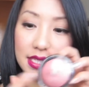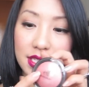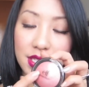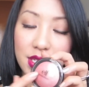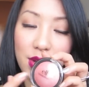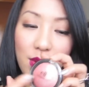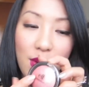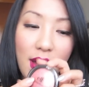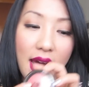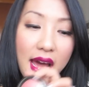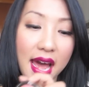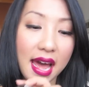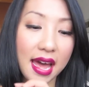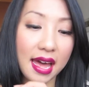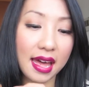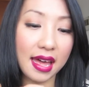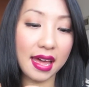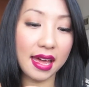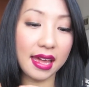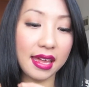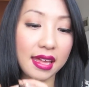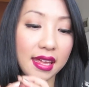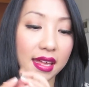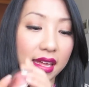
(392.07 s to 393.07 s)
So
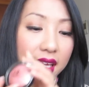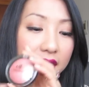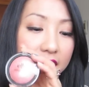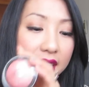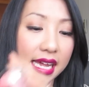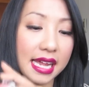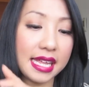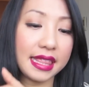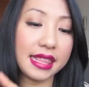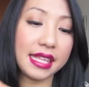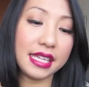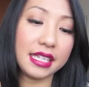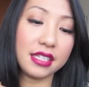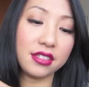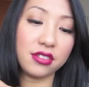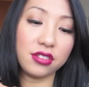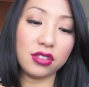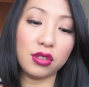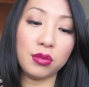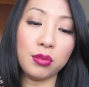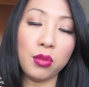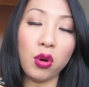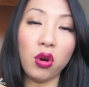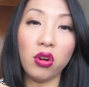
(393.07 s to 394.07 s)
I like these.
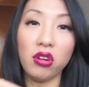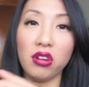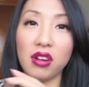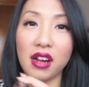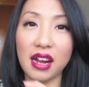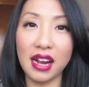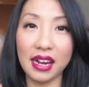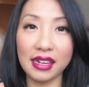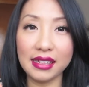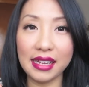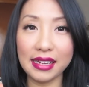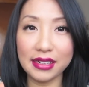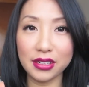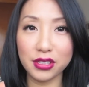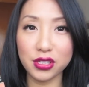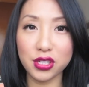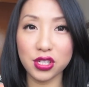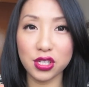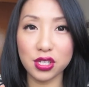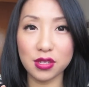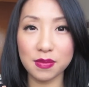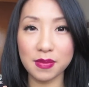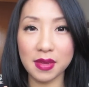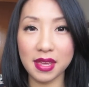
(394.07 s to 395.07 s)
They're more
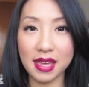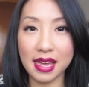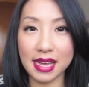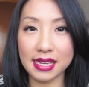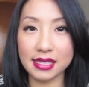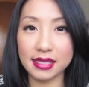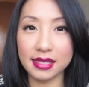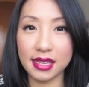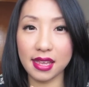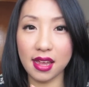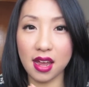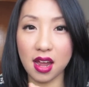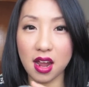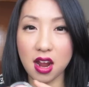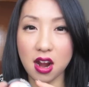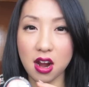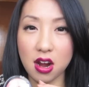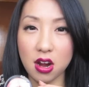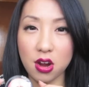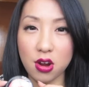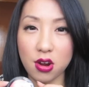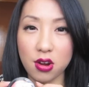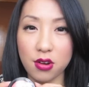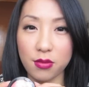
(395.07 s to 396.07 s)
highlighters to me as they
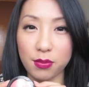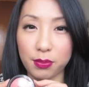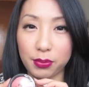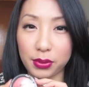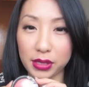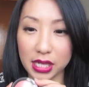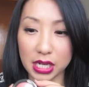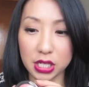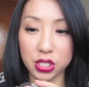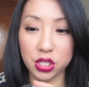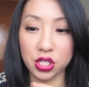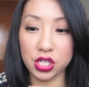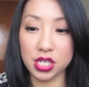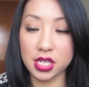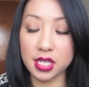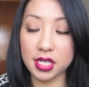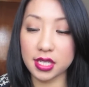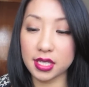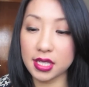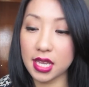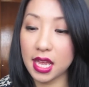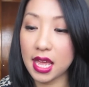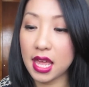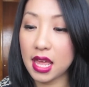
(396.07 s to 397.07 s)
are
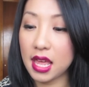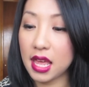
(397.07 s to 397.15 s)
blushes.